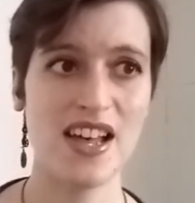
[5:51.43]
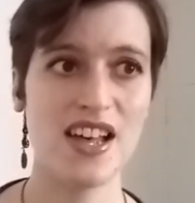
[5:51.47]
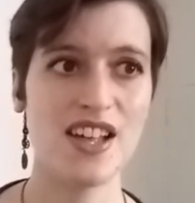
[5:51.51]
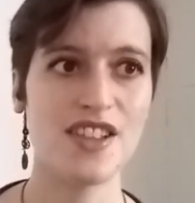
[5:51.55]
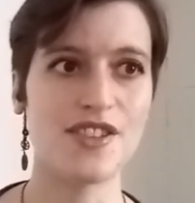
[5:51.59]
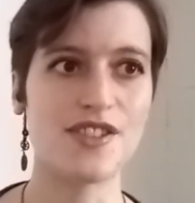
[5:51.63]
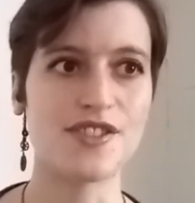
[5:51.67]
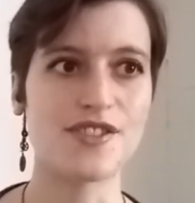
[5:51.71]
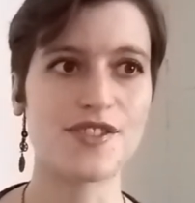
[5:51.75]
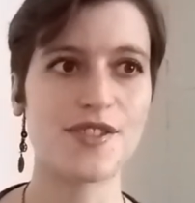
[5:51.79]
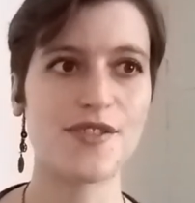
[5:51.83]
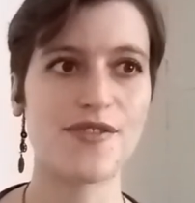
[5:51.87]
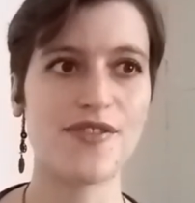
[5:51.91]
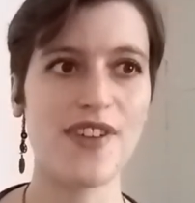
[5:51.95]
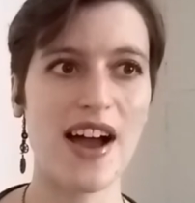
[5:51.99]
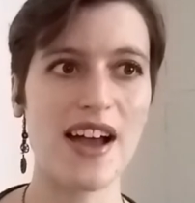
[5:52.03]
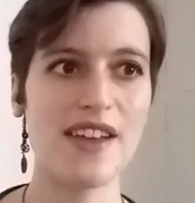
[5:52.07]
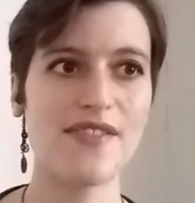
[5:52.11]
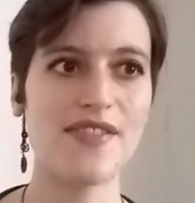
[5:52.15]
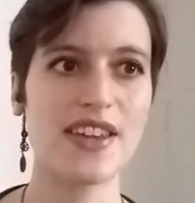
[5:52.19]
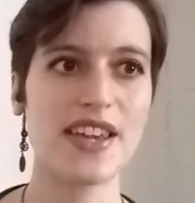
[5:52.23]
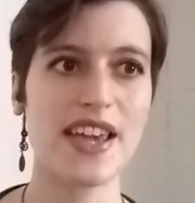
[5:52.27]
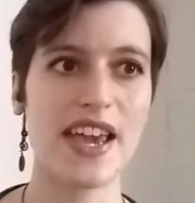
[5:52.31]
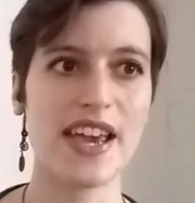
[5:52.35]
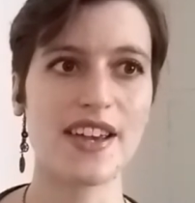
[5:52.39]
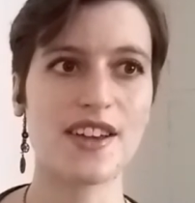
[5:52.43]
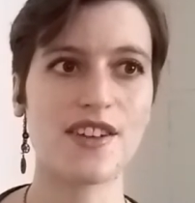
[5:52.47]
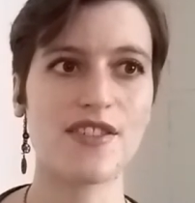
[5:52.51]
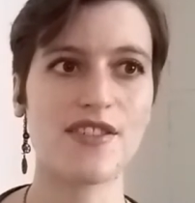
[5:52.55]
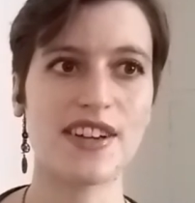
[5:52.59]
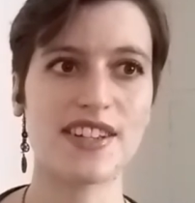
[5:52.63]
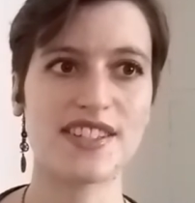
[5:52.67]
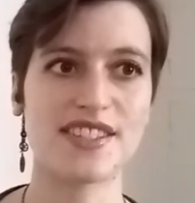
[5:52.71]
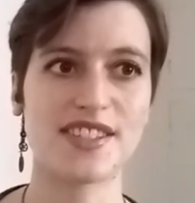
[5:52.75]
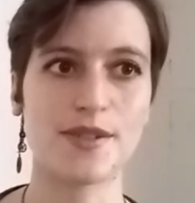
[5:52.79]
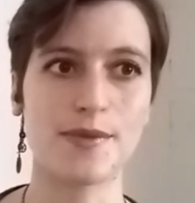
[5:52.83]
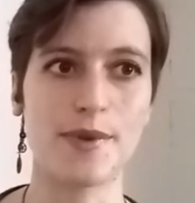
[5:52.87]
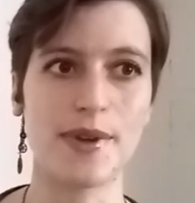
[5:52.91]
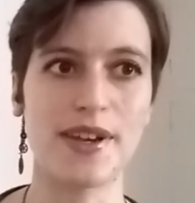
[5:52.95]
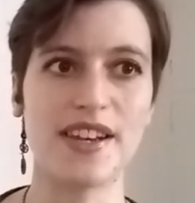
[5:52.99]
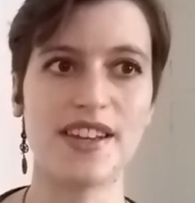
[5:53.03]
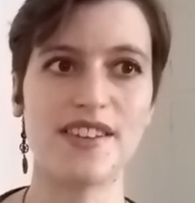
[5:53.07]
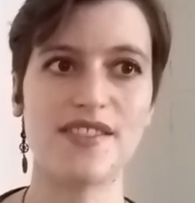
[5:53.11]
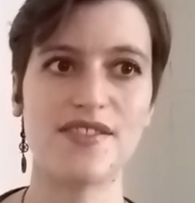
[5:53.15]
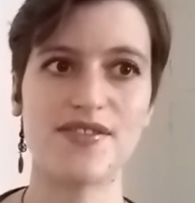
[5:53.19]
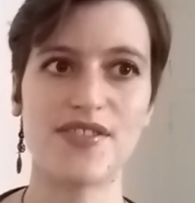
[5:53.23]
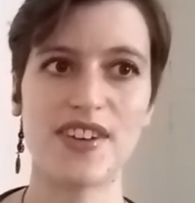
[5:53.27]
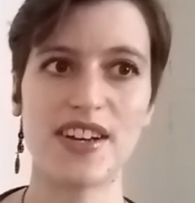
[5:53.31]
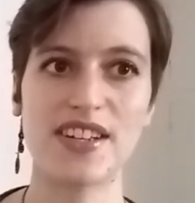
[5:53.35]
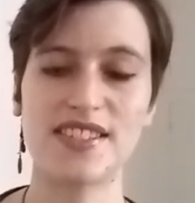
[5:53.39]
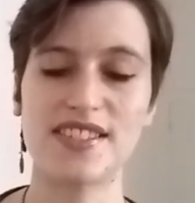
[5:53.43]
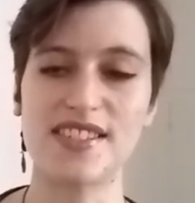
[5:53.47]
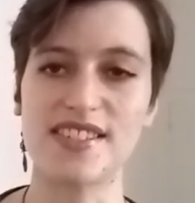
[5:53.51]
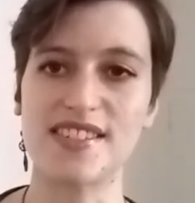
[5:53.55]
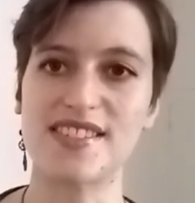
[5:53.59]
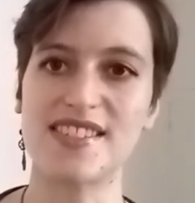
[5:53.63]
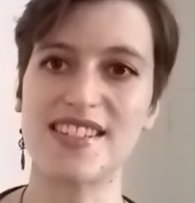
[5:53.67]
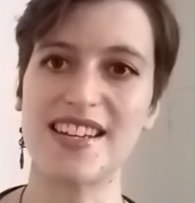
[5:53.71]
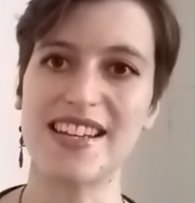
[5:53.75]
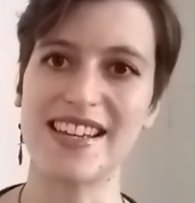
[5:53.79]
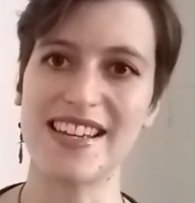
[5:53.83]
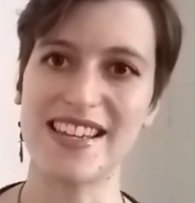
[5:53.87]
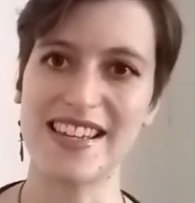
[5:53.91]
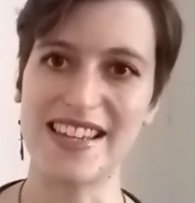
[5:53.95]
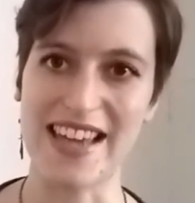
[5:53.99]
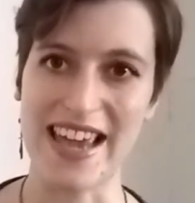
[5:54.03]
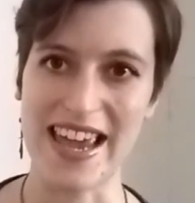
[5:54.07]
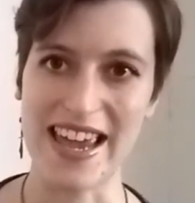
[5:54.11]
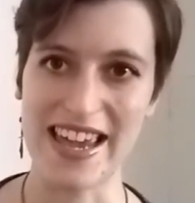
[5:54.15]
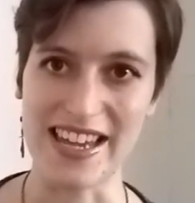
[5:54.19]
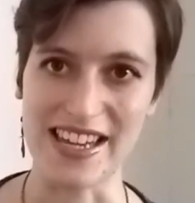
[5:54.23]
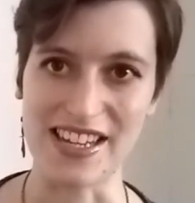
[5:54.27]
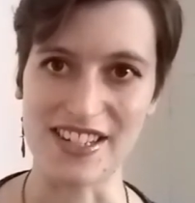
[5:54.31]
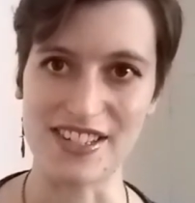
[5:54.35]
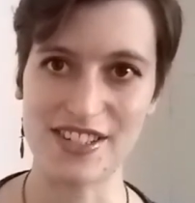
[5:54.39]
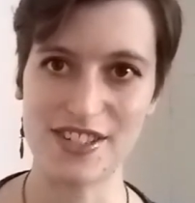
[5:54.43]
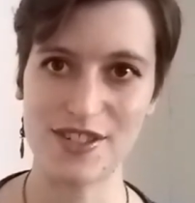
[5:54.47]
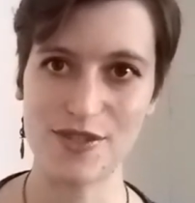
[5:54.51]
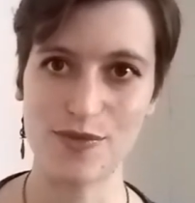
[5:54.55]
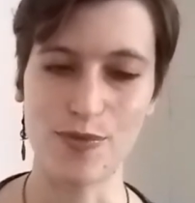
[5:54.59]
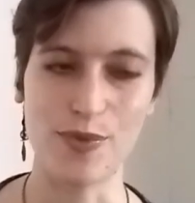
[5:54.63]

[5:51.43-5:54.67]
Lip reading: The surviving anchorite squint invites us to engage